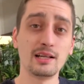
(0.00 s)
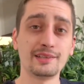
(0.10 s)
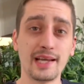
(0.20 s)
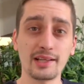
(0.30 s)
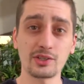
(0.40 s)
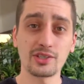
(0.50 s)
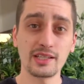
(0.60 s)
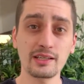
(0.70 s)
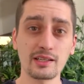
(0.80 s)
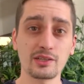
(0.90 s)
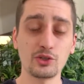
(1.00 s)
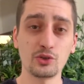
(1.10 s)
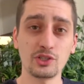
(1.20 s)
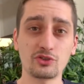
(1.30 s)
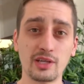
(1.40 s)
The other thing,
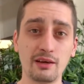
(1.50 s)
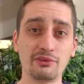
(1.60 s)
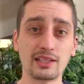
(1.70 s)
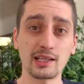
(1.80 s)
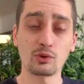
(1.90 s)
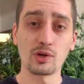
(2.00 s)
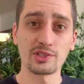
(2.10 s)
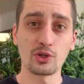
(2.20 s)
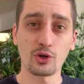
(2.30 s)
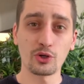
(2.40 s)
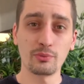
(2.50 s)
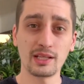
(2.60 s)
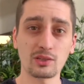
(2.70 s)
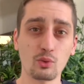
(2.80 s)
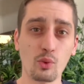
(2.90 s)
you need to have another Word
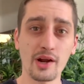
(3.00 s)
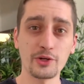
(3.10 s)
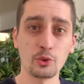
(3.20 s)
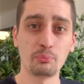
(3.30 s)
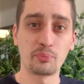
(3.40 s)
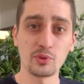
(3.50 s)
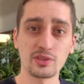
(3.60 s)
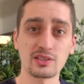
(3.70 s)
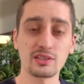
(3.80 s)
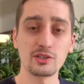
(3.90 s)
document where you put